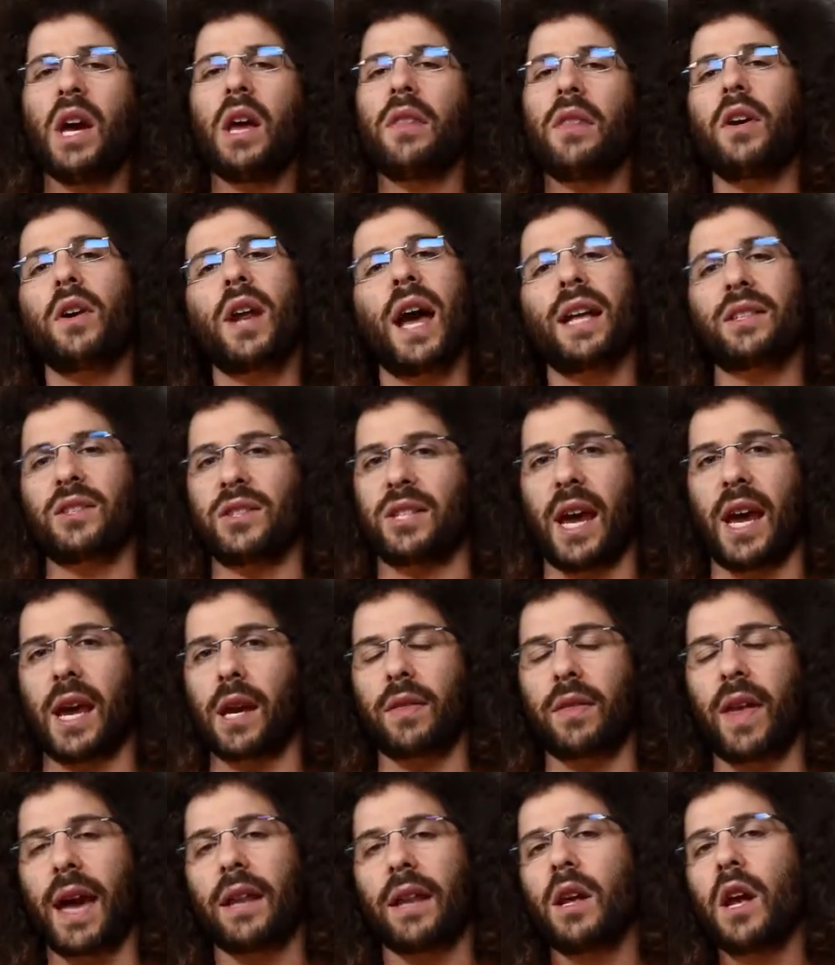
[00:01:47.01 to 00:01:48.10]
They're not
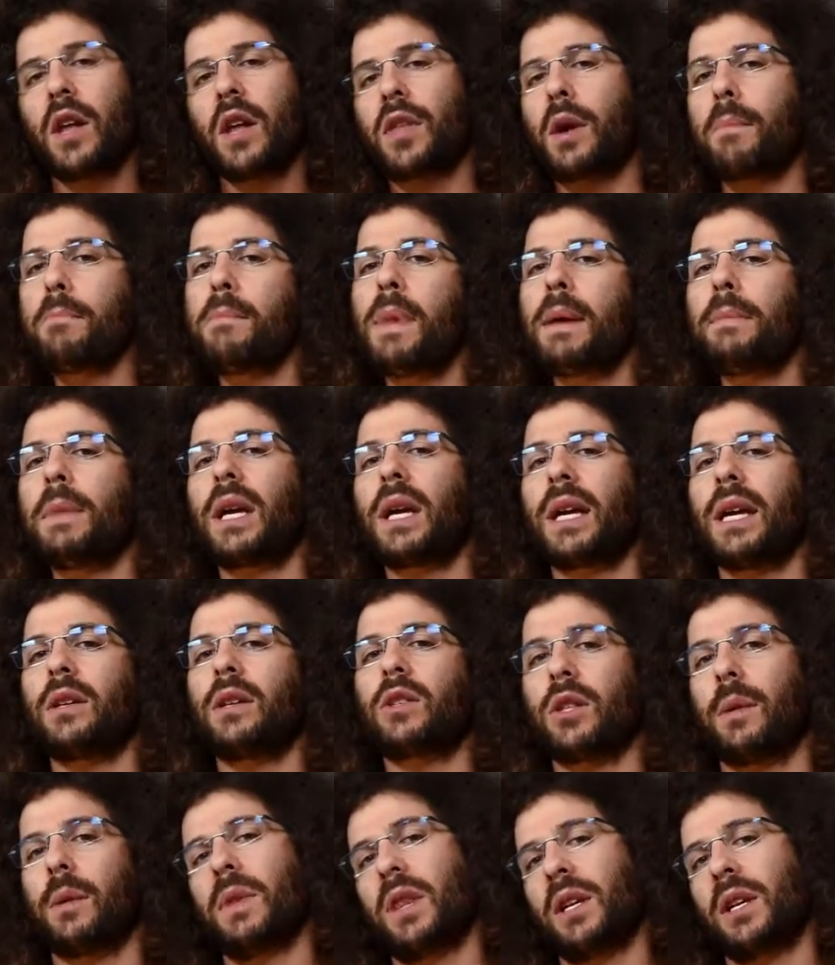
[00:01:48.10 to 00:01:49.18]
saying that. They're mimicking
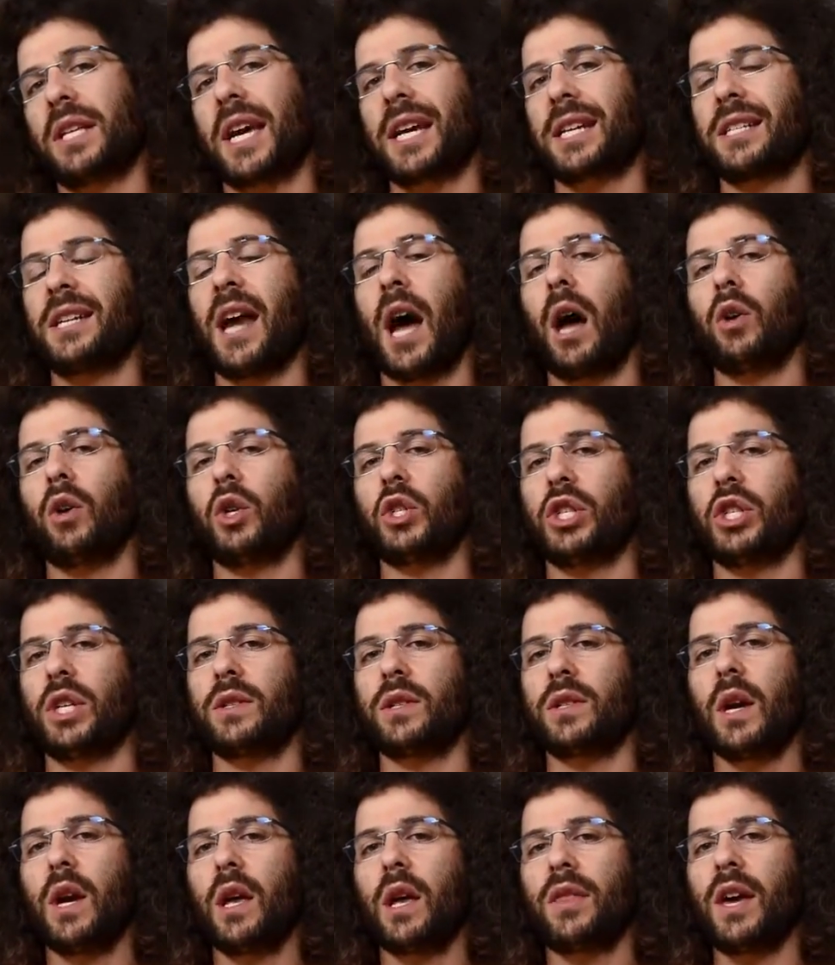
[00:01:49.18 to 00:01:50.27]
some of the
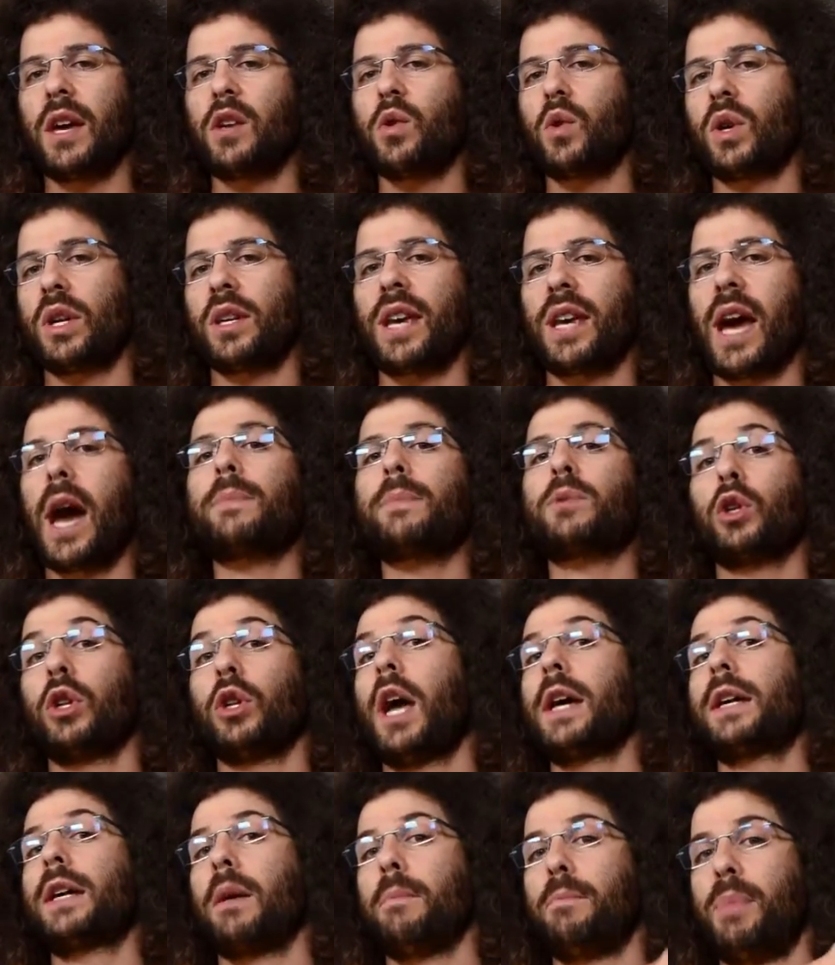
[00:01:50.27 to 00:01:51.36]
technologies that you can capture,
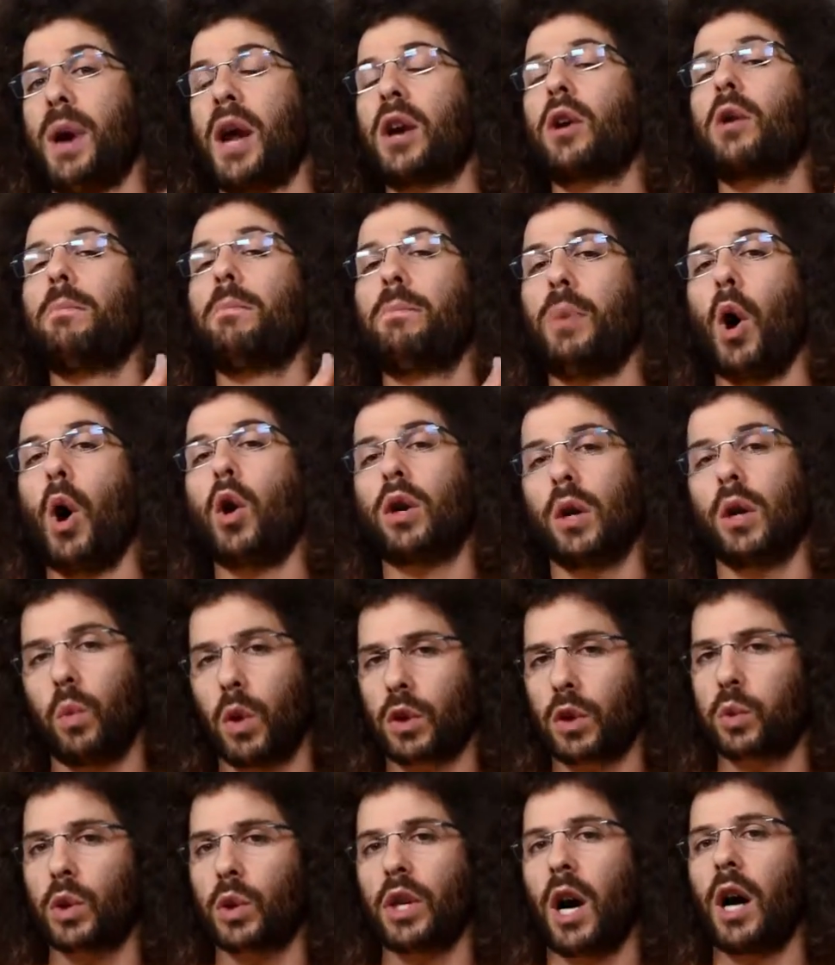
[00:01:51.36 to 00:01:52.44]
like better bokeh,
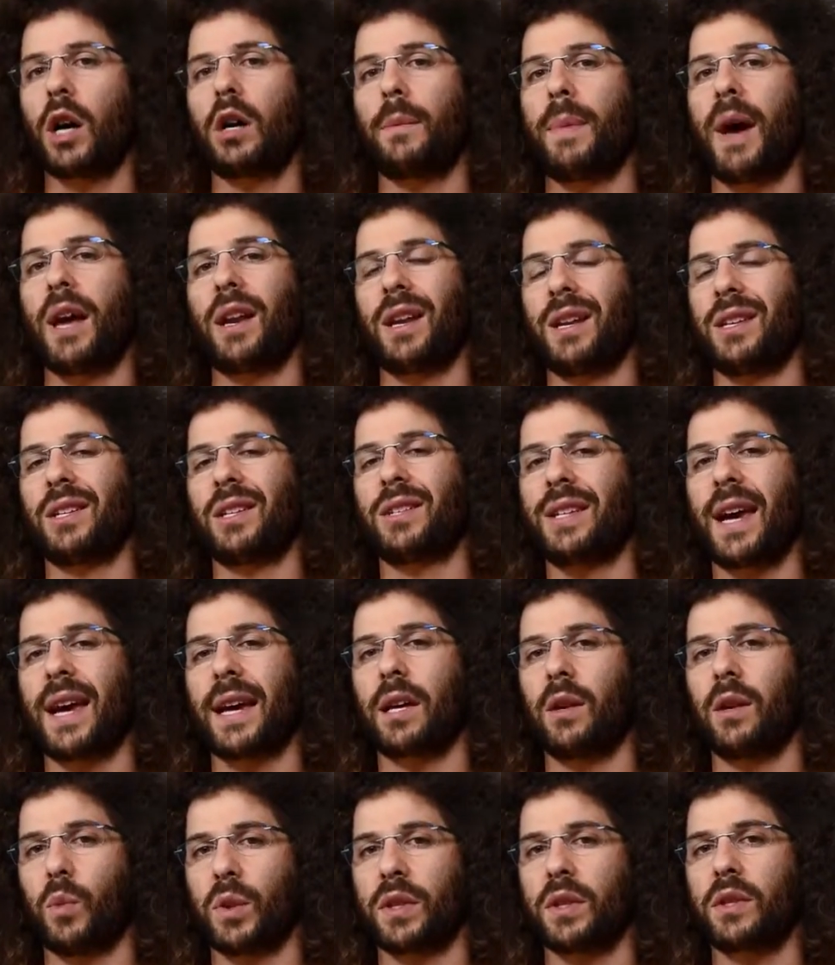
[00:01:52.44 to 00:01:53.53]
which we'll talk about in a
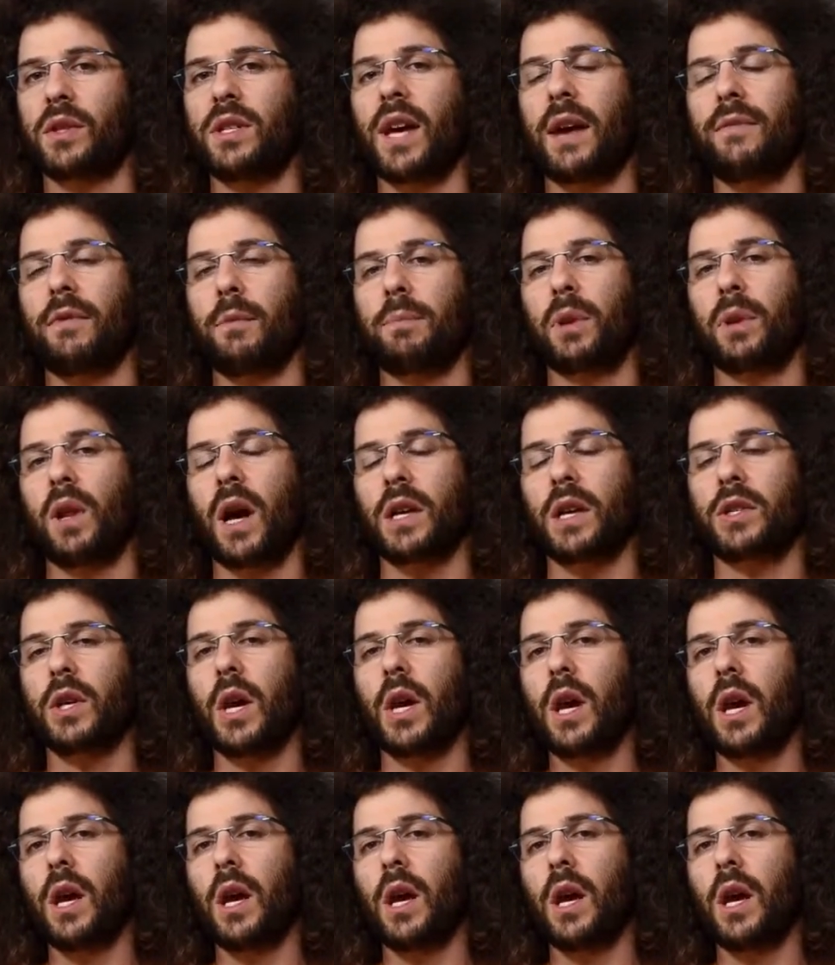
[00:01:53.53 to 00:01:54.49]
second with the 7 Plus.